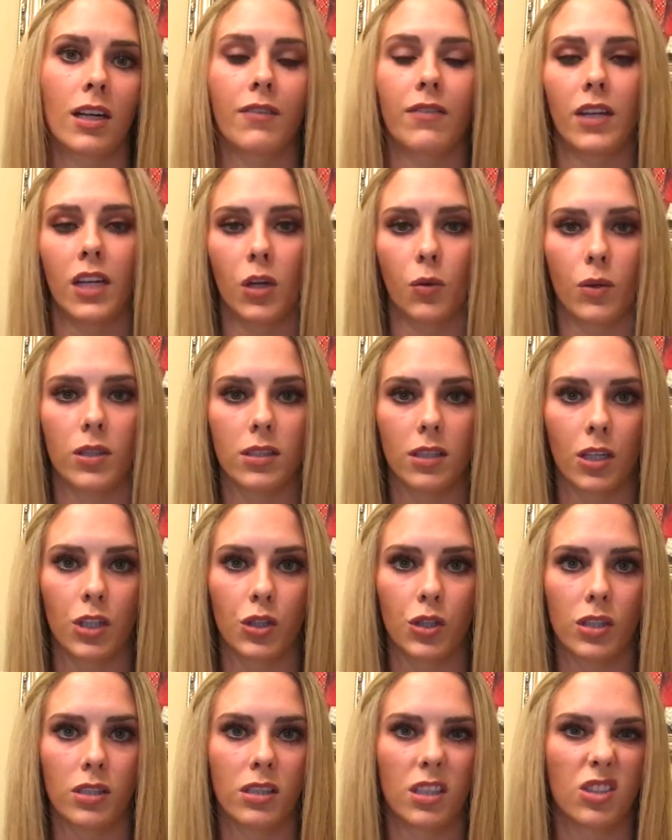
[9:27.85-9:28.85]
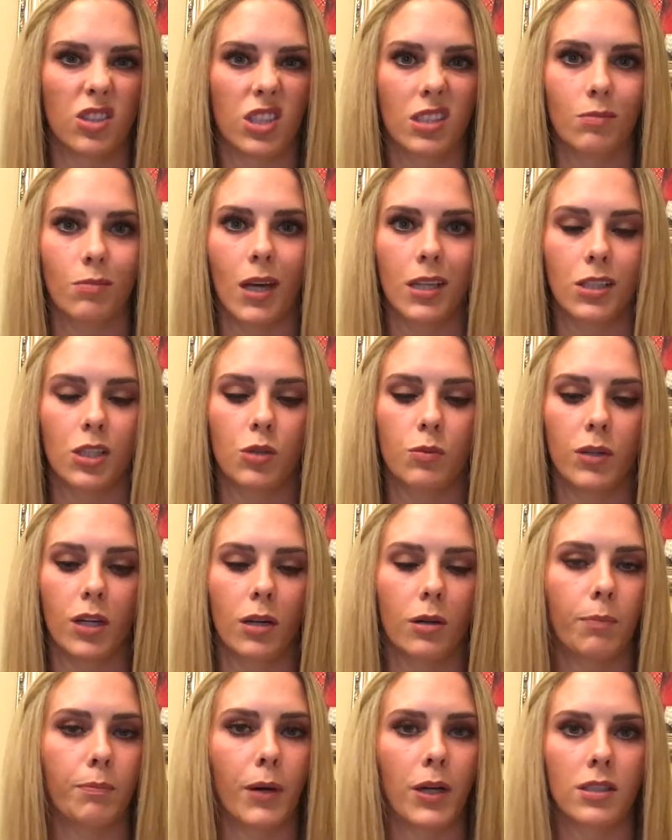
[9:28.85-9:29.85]
If anyone's interested, just message me
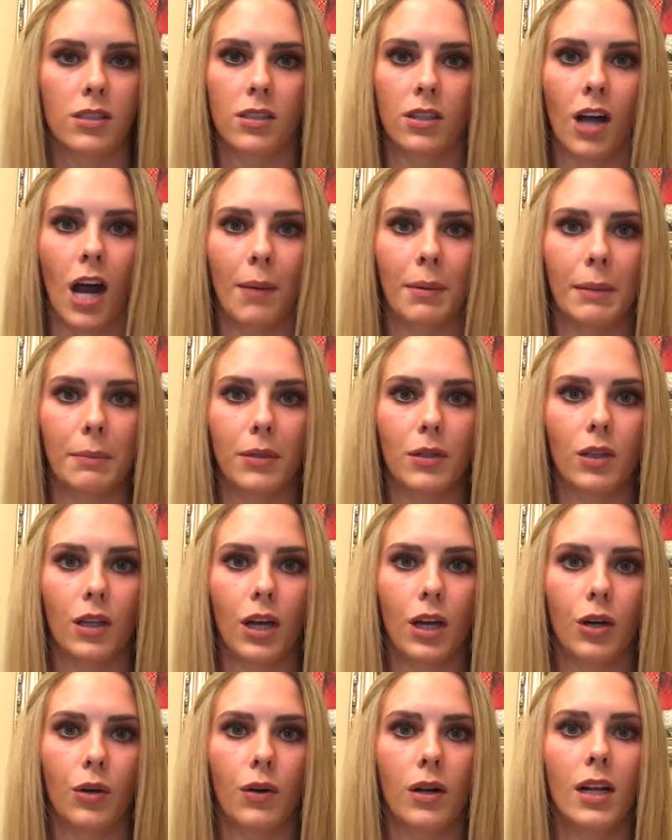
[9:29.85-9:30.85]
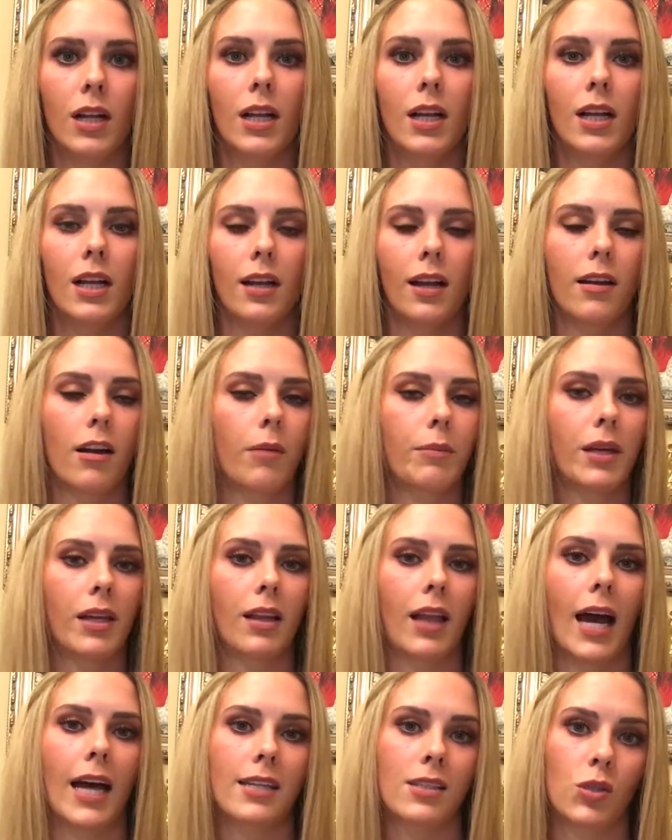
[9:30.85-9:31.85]
or post a comment below, and I'll be
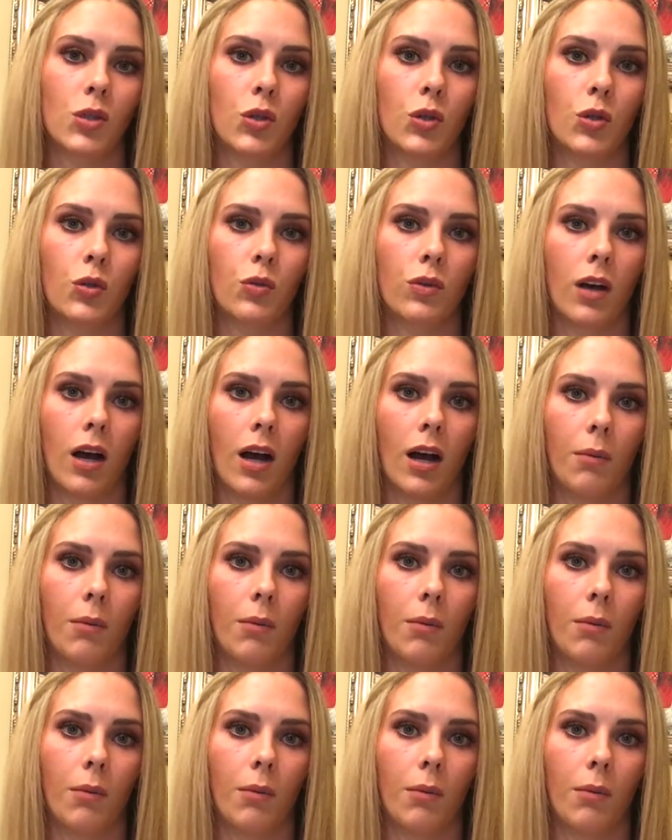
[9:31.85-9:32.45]
glad to